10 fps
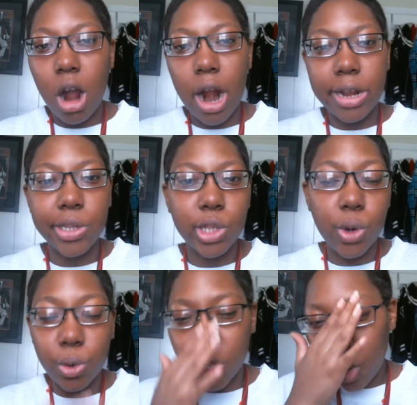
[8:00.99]
Alright,
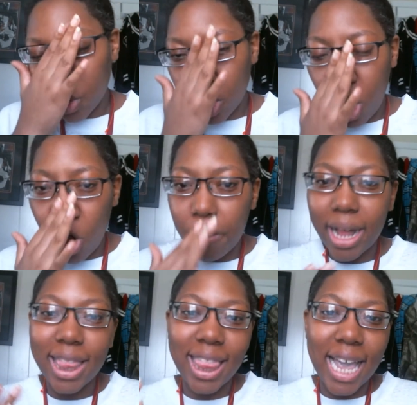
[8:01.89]
so those are all
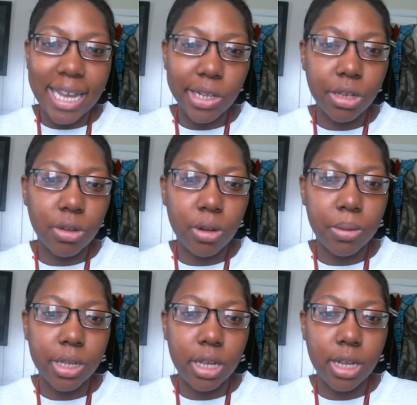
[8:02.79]
my likes, you know
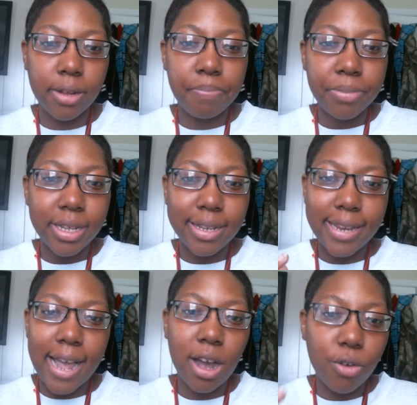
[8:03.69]
what I'm saying?
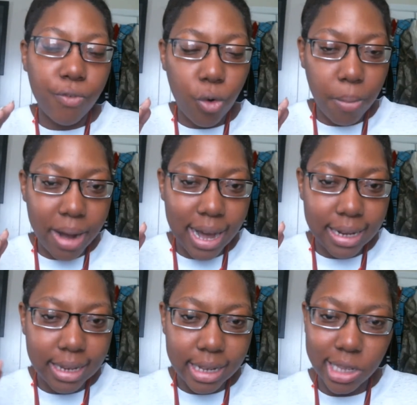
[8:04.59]
Now for
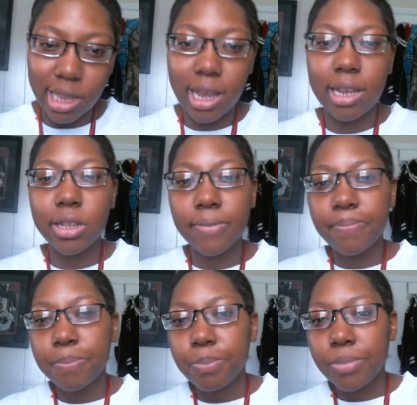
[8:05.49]
my dislikes.
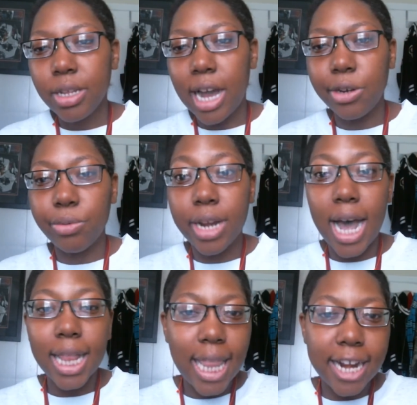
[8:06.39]
I do
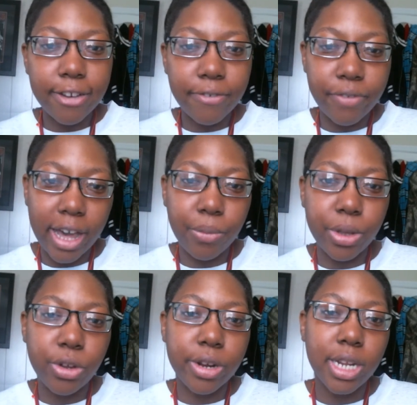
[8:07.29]
not like the fact
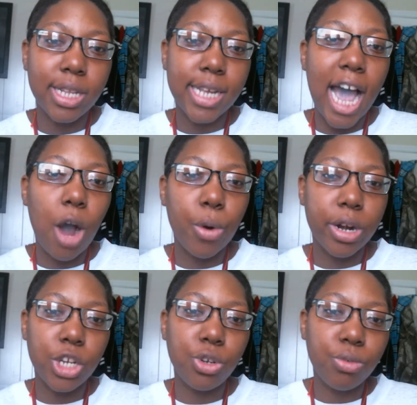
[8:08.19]
when you're in the tower
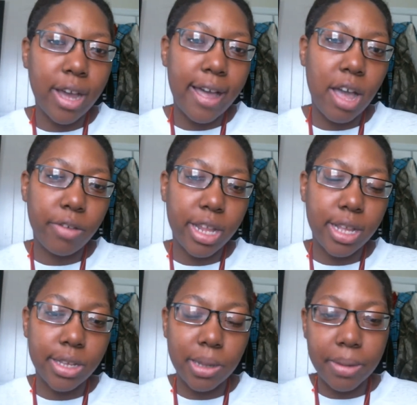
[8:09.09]
that you do not have
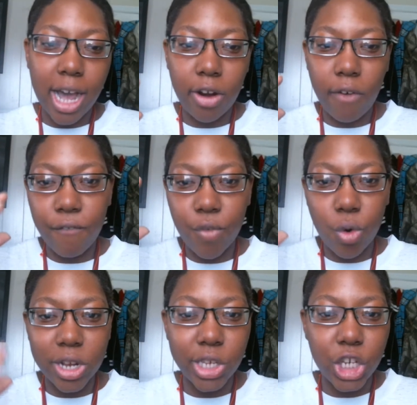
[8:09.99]
some kind of
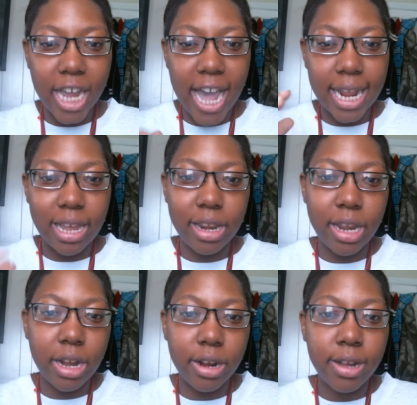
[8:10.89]
voice chat in
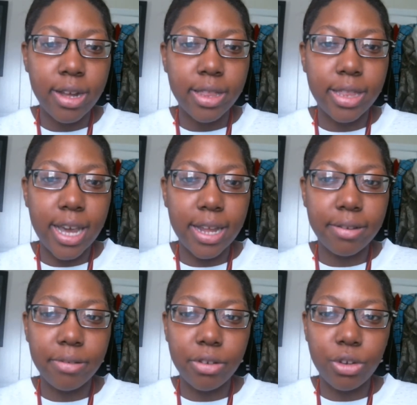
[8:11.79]
there that
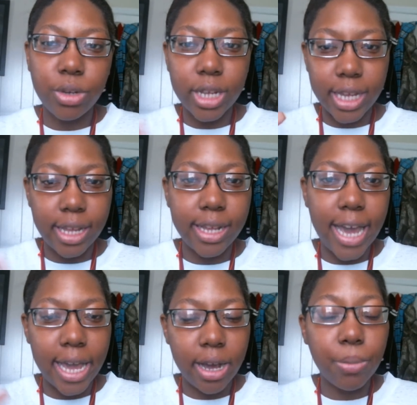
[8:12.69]
you can
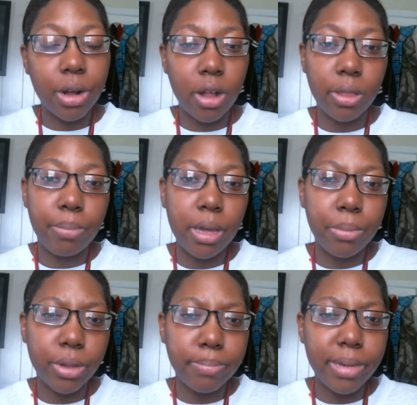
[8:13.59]
gang up with other
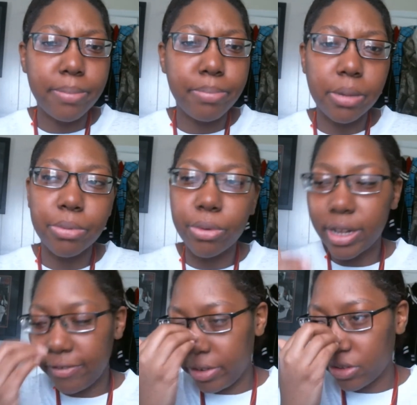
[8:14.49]
people and meet people.
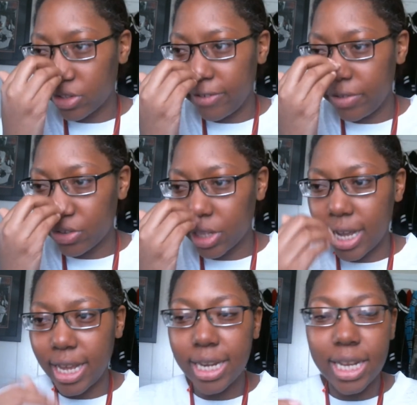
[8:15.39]
It feels
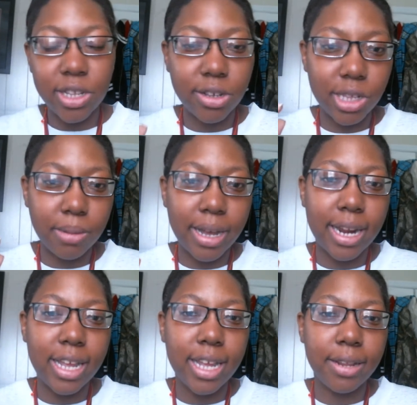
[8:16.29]
like it needs some
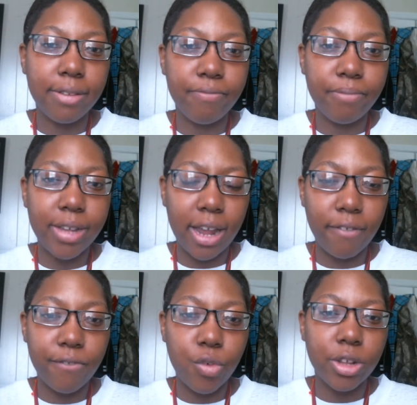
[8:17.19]
kind
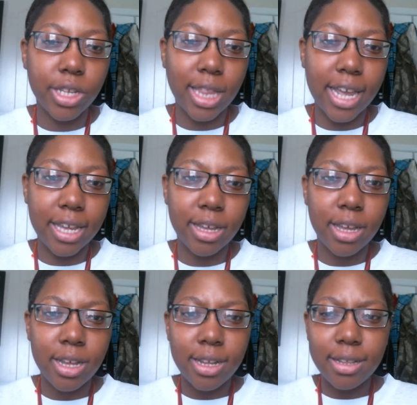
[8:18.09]
of voice, like
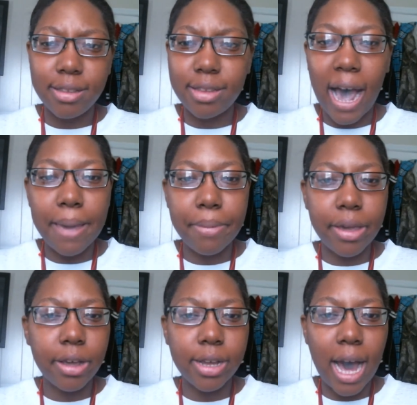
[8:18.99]

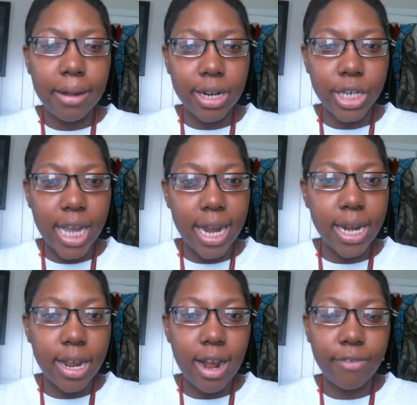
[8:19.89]
typing kind of chat
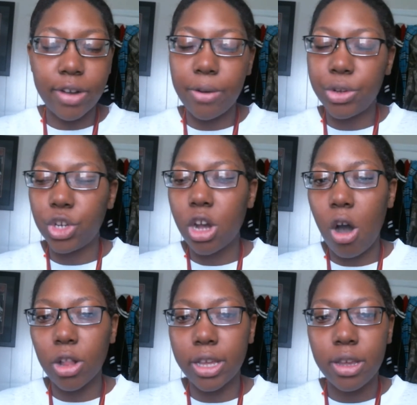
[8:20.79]
in there. I forgot what you
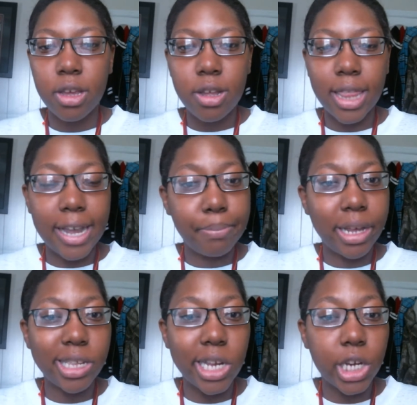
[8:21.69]
call it. Like
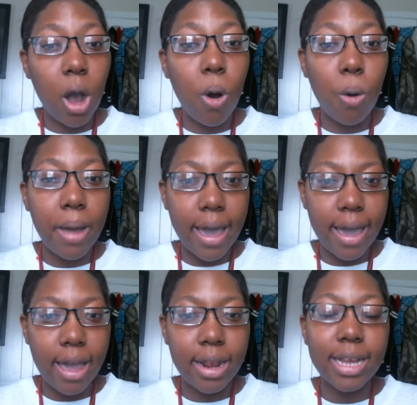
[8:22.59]
PlayStation Home
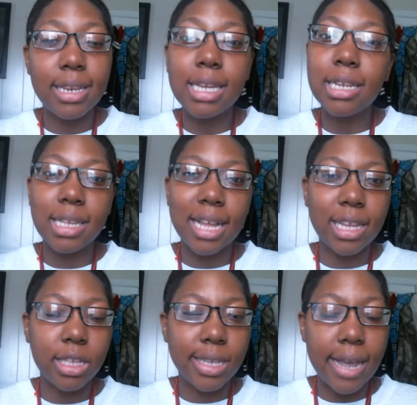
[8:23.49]
had. It needs. I
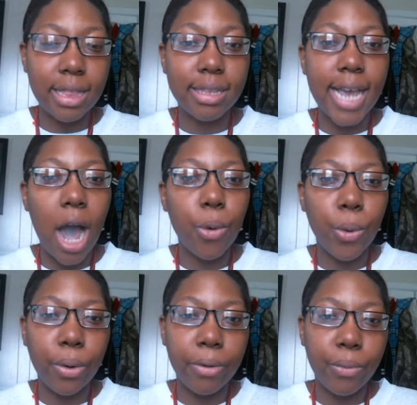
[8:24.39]
think the
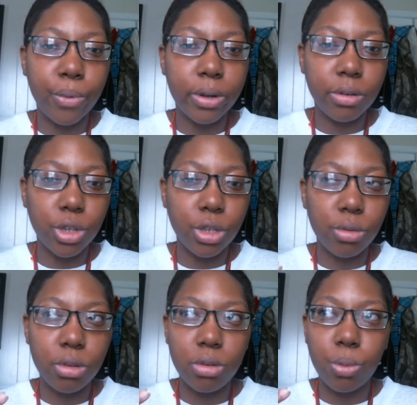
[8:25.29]
tower
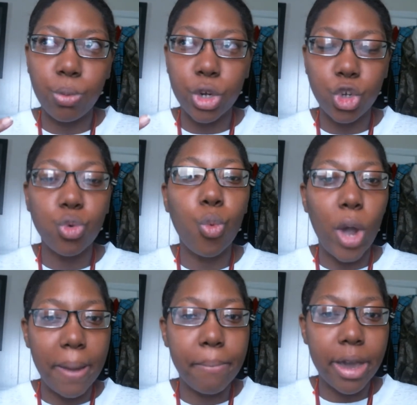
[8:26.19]
would do
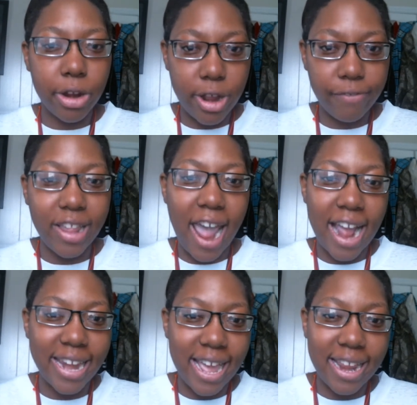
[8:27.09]
way better if it
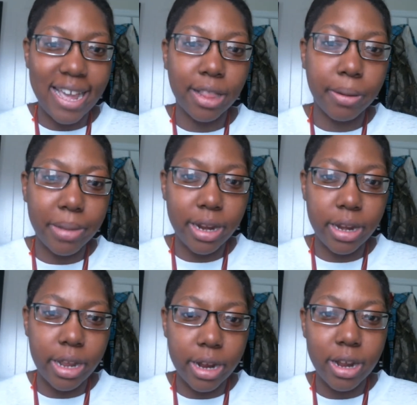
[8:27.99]
had that element
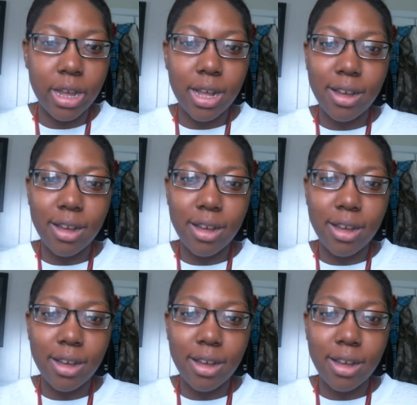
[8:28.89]
in there.